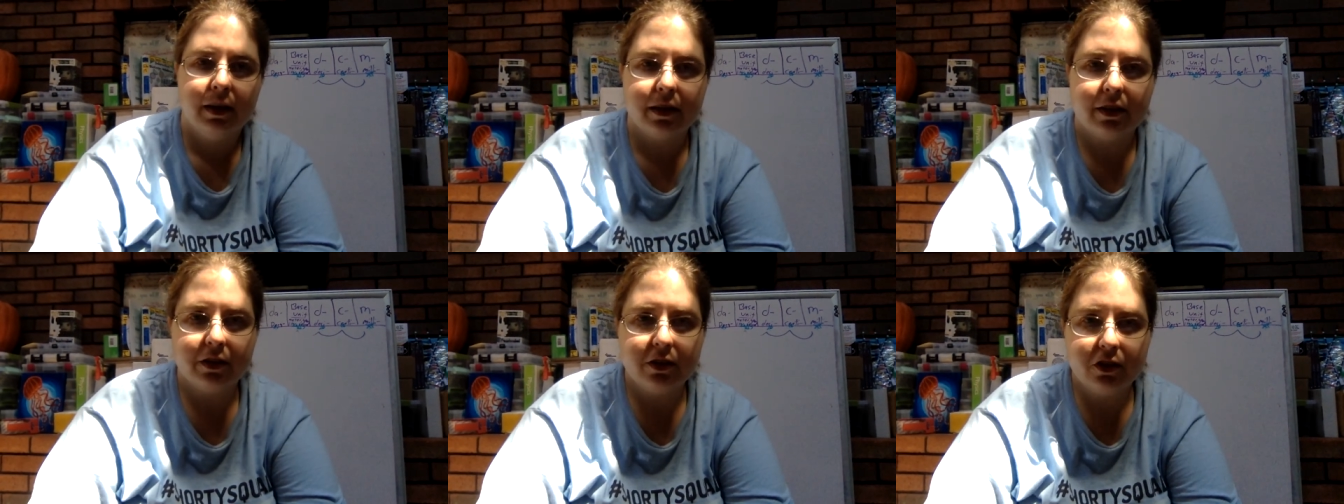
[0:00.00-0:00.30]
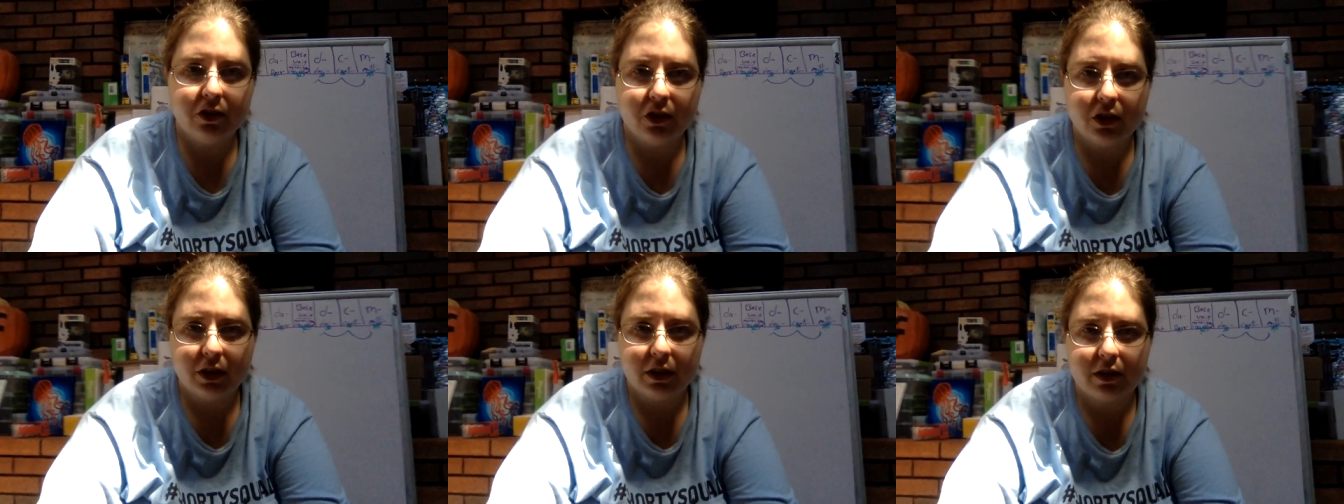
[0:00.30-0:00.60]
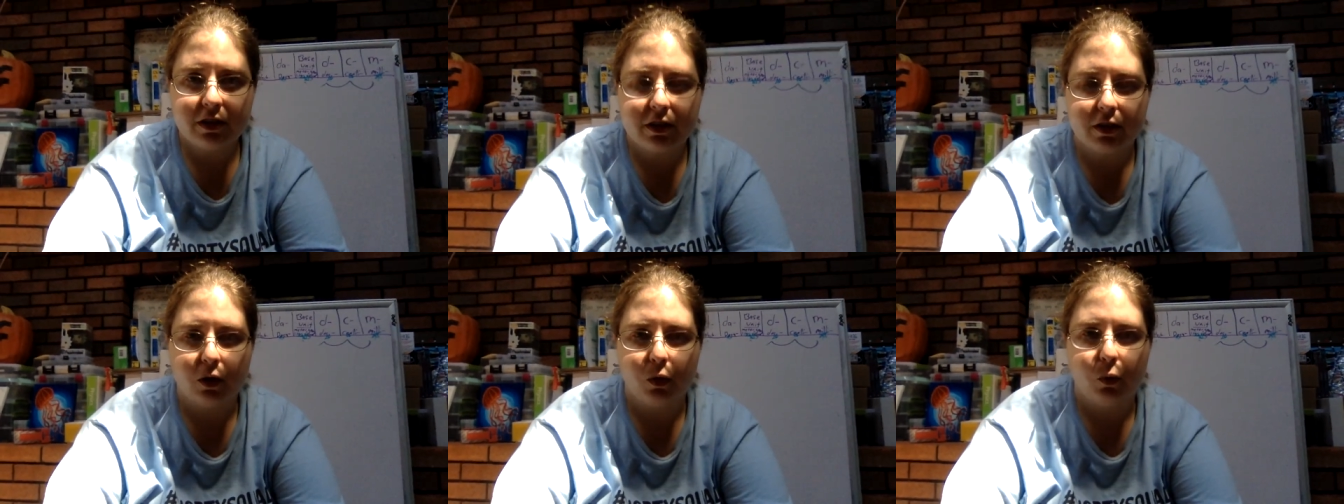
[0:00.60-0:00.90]
this is
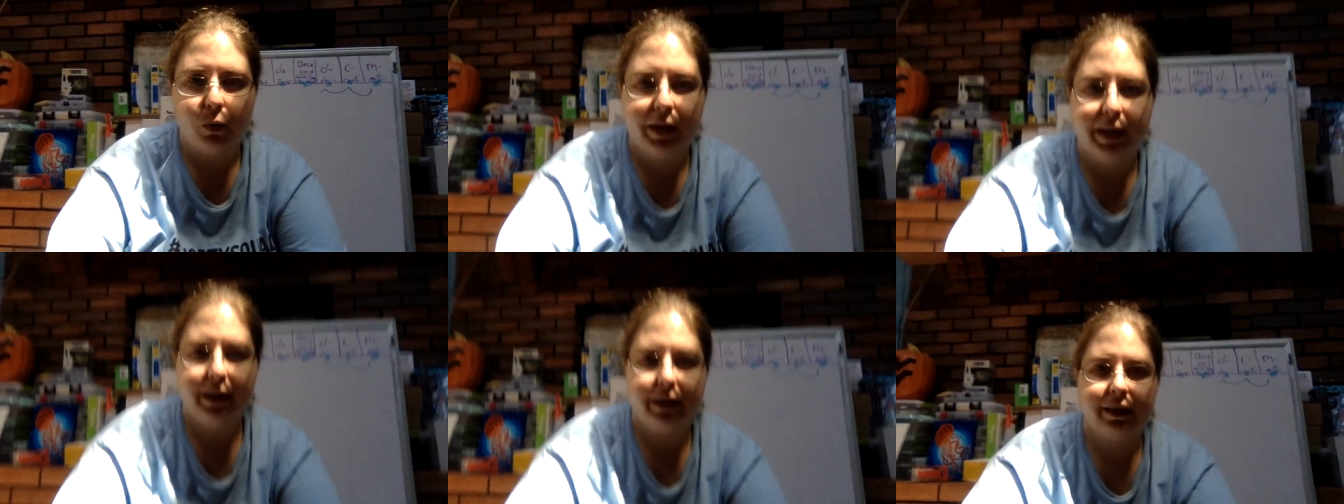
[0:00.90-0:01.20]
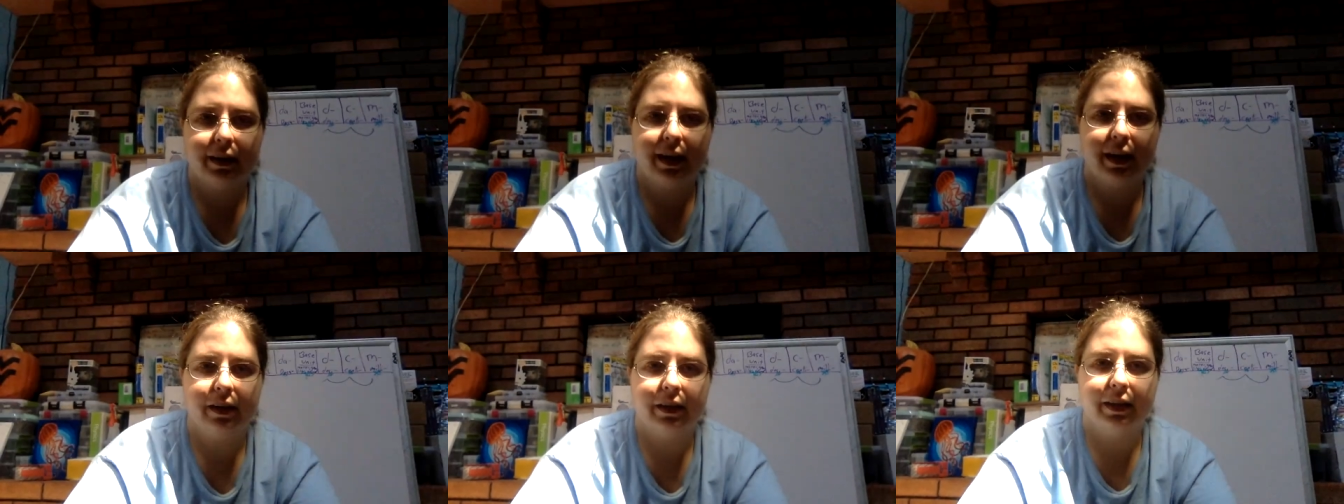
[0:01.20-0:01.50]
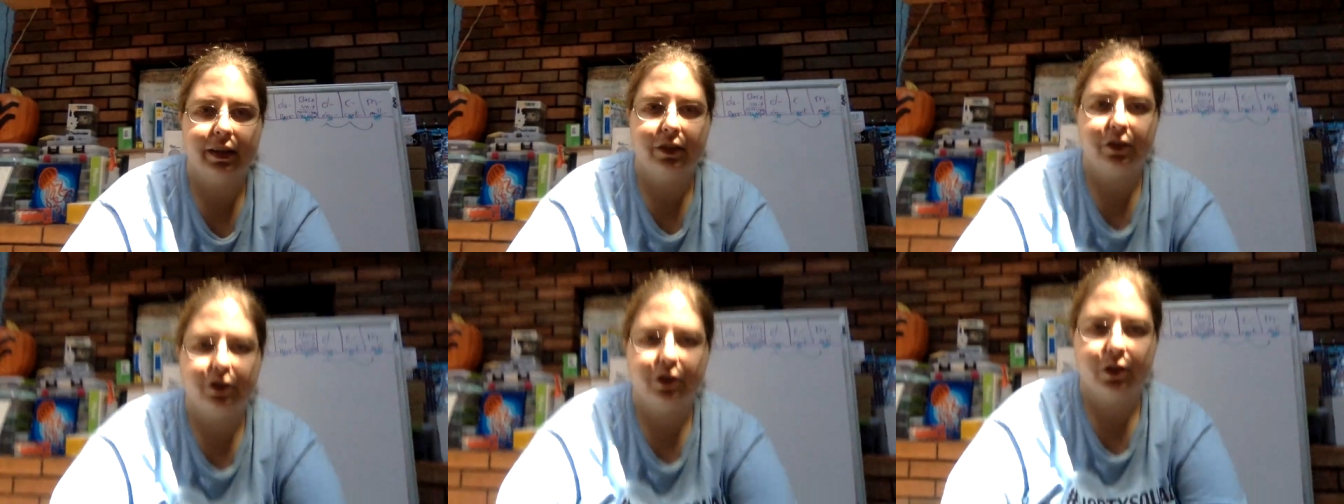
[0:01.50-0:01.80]
just a way to kind
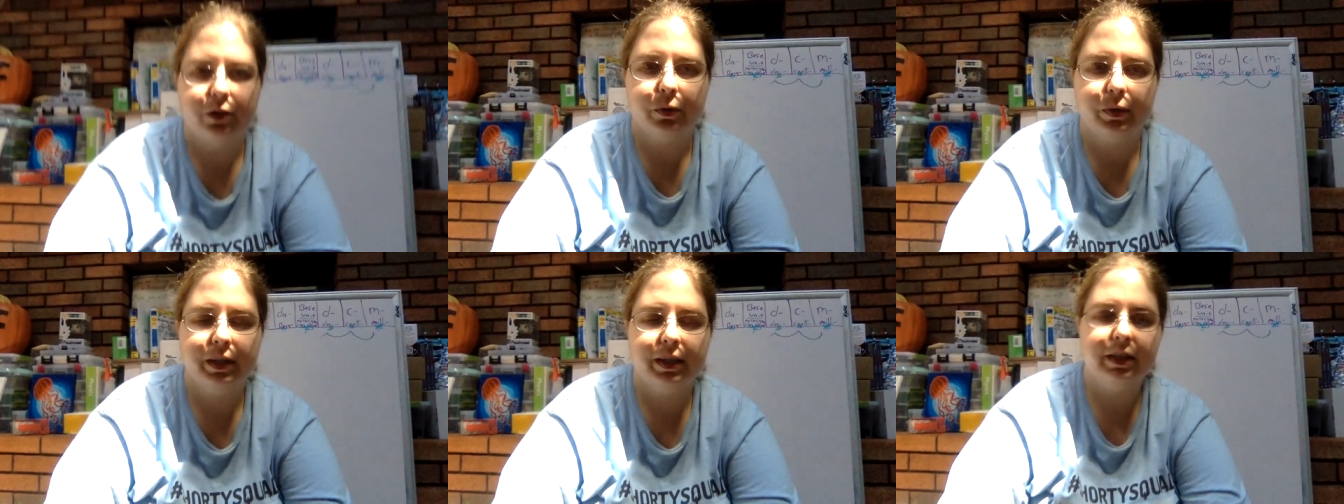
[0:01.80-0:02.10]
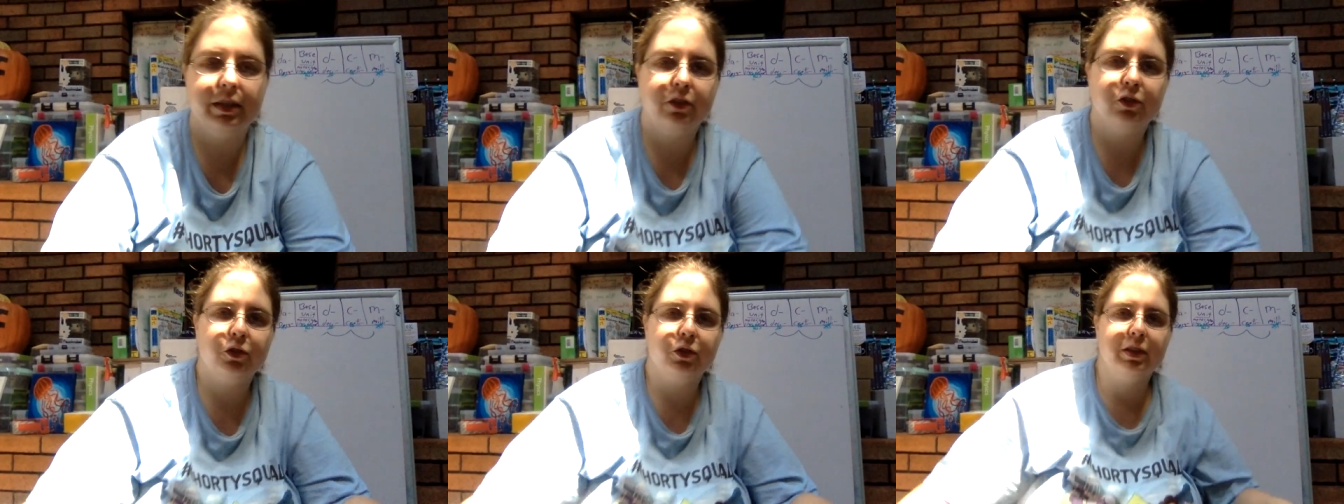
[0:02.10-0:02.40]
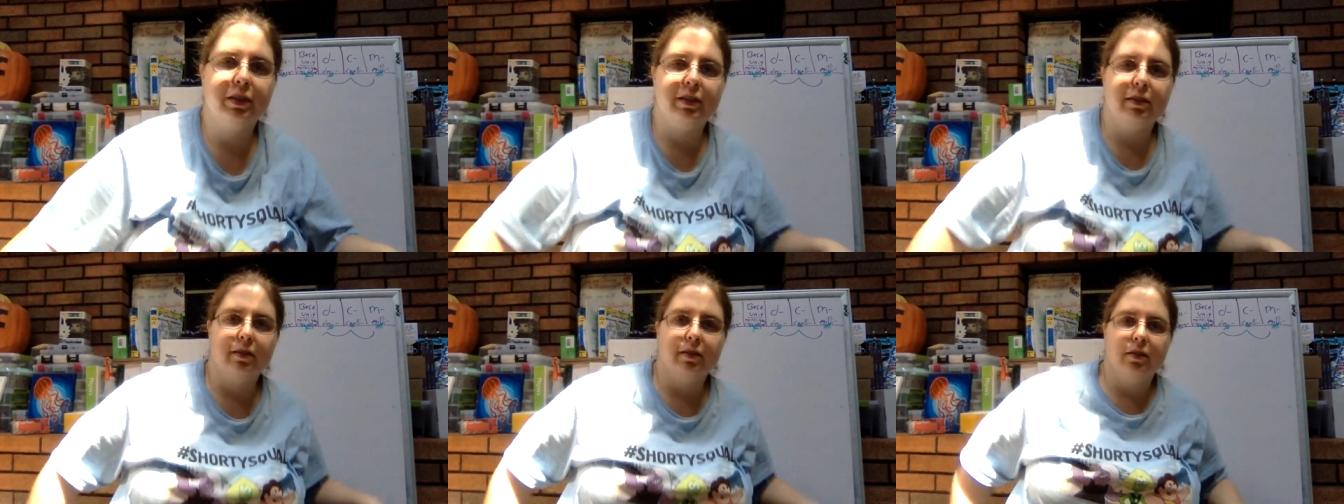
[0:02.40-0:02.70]
of get you
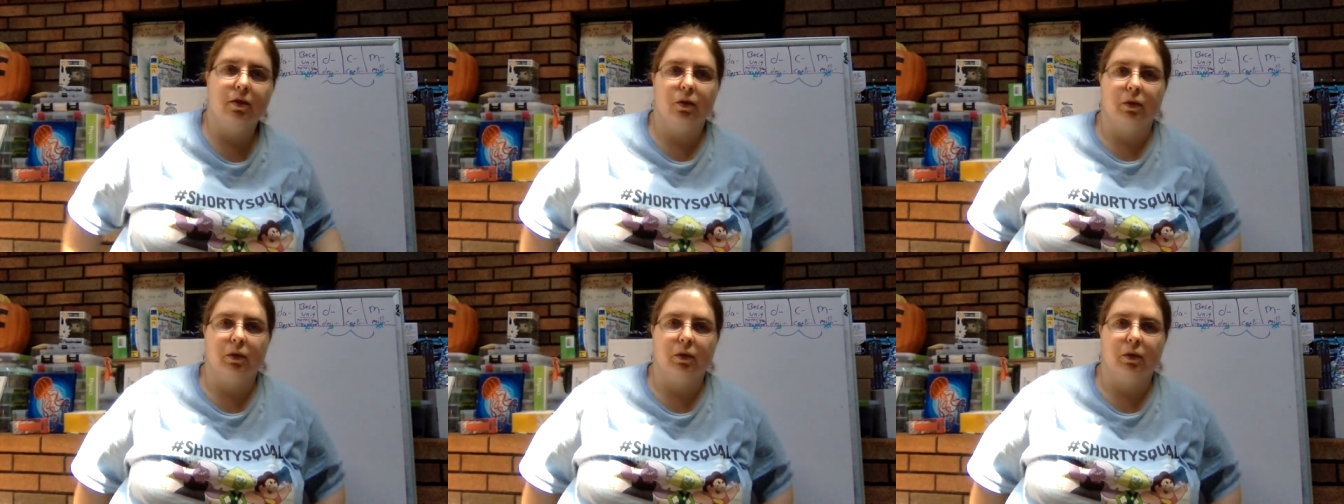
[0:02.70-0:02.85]
interested